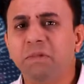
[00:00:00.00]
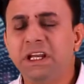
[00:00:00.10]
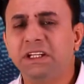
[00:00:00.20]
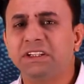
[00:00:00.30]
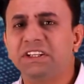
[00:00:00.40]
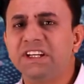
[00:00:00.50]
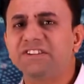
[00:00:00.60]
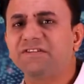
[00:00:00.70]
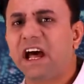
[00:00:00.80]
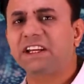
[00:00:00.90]
mean that
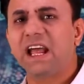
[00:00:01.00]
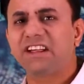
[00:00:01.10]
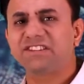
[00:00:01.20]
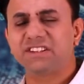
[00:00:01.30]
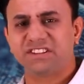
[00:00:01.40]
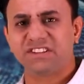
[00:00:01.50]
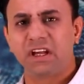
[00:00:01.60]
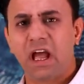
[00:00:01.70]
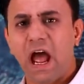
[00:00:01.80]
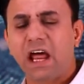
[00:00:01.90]
these fatty acids
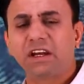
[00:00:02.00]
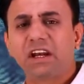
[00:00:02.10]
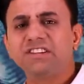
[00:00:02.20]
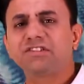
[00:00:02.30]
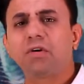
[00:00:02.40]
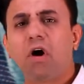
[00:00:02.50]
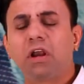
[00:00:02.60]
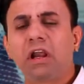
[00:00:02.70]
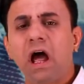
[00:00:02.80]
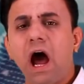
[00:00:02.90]
and
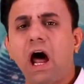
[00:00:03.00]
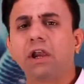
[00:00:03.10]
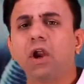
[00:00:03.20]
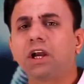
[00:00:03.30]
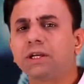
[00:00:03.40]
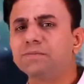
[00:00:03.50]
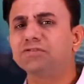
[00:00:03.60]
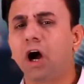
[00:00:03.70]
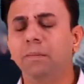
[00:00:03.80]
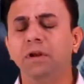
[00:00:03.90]
glycerol are not
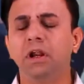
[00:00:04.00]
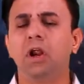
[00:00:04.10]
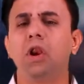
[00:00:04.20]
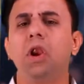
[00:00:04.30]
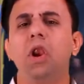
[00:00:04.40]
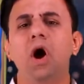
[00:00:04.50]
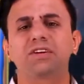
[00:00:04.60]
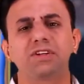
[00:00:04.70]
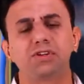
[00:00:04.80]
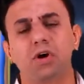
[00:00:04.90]
absorbed?
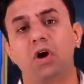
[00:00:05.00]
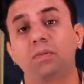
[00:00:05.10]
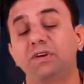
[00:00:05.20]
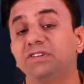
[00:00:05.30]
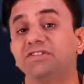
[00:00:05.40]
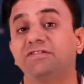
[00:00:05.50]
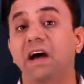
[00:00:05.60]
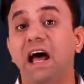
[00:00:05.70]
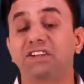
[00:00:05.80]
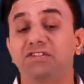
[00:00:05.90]
Not at all, because
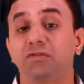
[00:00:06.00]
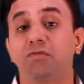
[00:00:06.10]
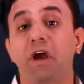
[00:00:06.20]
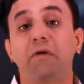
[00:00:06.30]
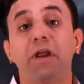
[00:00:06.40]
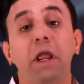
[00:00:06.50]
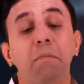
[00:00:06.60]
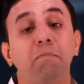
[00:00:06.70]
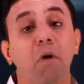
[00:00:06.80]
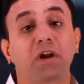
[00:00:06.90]
fat is a very
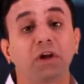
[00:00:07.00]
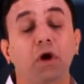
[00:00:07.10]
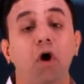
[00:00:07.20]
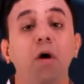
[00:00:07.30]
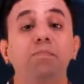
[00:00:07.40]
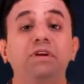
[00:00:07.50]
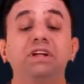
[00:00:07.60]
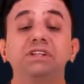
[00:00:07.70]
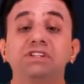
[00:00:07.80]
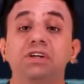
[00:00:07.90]
important
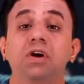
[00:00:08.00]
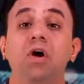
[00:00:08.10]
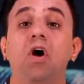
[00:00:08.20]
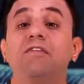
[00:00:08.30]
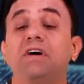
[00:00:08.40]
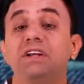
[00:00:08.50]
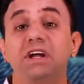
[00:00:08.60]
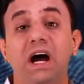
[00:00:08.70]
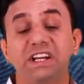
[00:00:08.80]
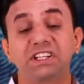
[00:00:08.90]
component of our
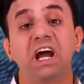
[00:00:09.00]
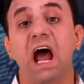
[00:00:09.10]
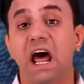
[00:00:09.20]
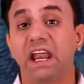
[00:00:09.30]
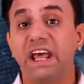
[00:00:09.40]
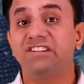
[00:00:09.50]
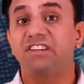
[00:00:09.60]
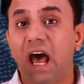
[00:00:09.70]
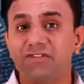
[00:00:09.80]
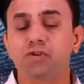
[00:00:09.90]
diet and hence
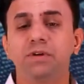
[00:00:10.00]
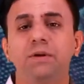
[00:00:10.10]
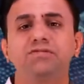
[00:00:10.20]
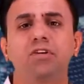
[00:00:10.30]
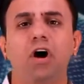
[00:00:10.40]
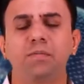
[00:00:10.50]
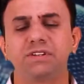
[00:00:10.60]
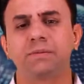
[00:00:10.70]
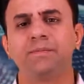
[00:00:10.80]
has to be absorbed.